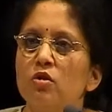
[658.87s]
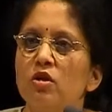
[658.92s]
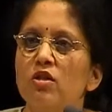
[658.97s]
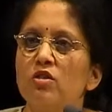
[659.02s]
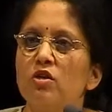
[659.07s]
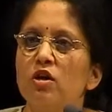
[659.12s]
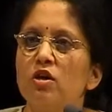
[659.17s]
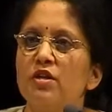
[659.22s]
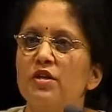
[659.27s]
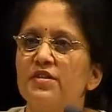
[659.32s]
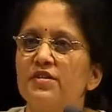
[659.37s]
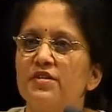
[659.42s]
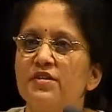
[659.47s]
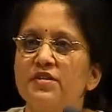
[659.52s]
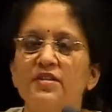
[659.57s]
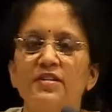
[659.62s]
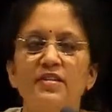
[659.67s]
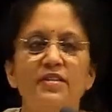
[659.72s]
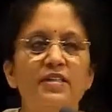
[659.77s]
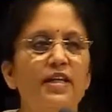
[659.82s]
he's not
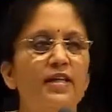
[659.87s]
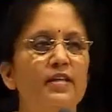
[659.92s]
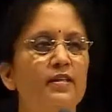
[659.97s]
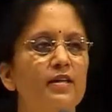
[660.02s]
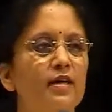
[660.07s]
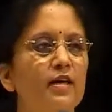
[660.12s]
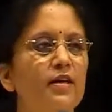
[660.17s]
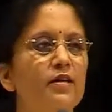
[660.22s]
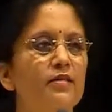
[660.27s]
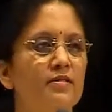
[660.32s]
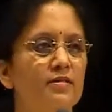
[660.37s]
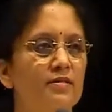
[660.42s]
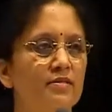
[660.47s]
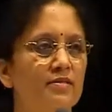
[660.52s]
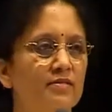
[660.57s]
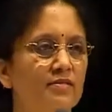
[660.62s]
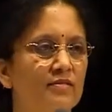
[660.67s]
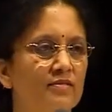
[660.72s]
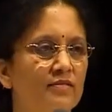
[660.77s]
interested in anything else.